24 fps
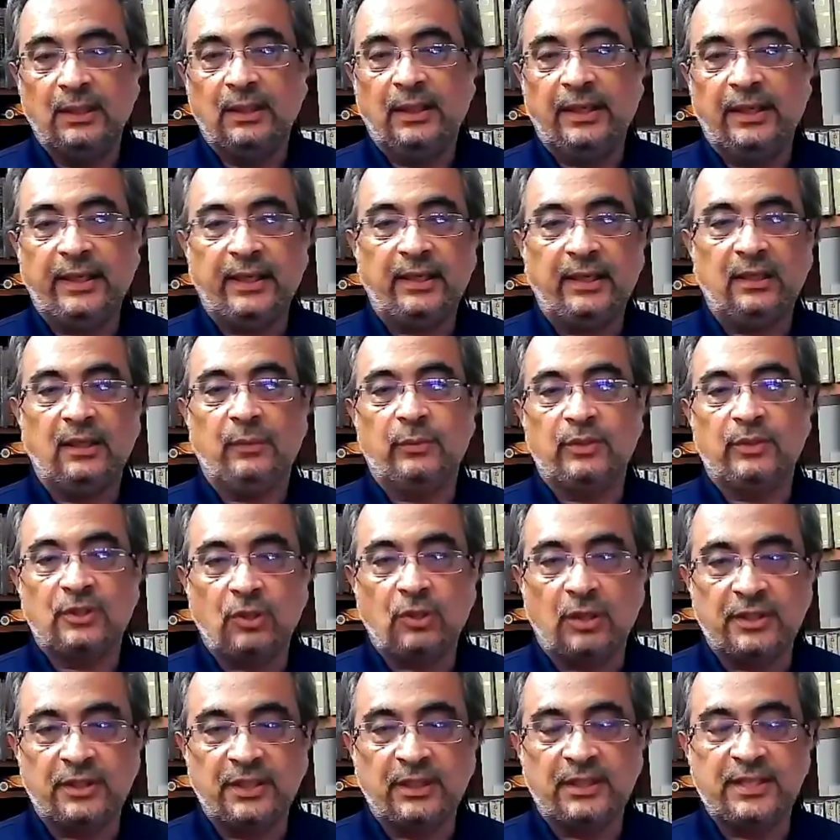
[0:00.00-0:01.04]
and it was
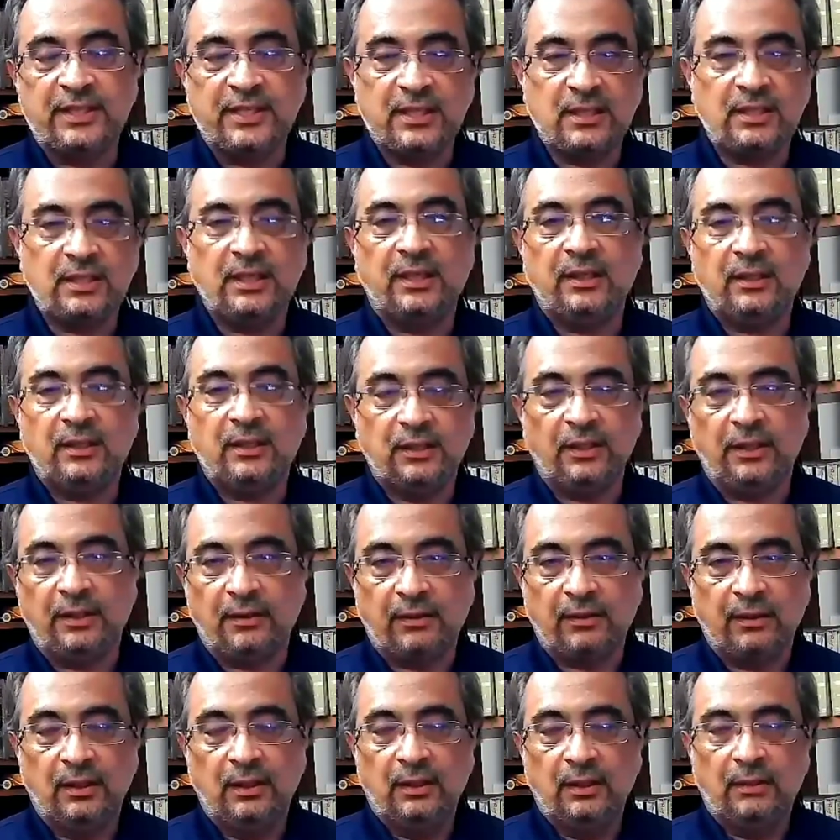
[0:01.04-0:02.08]
causing a stink
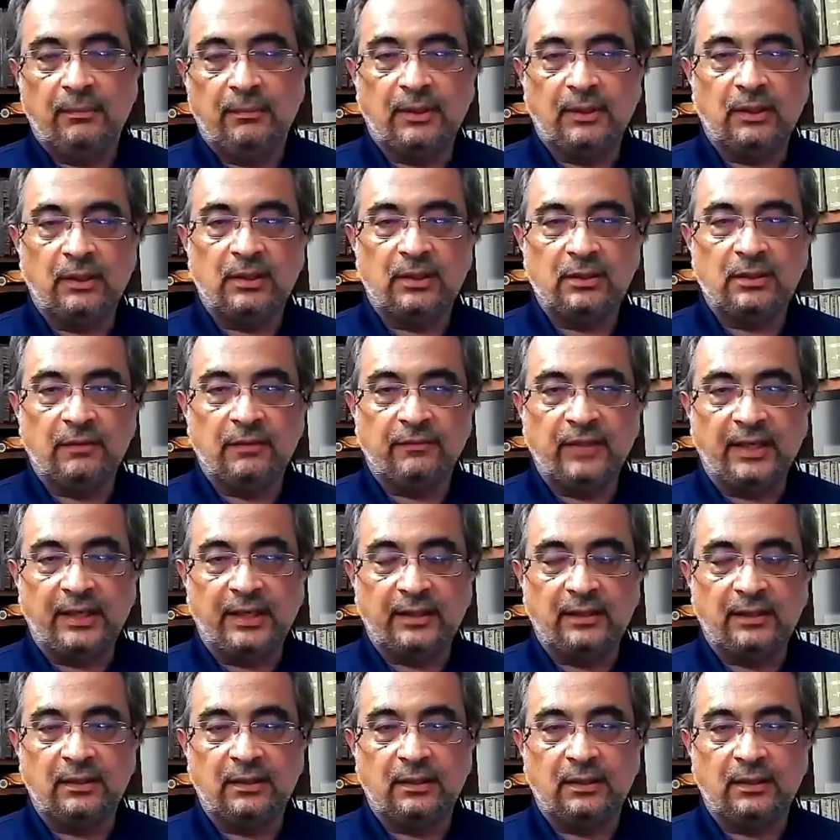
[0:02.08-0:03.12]
there because of that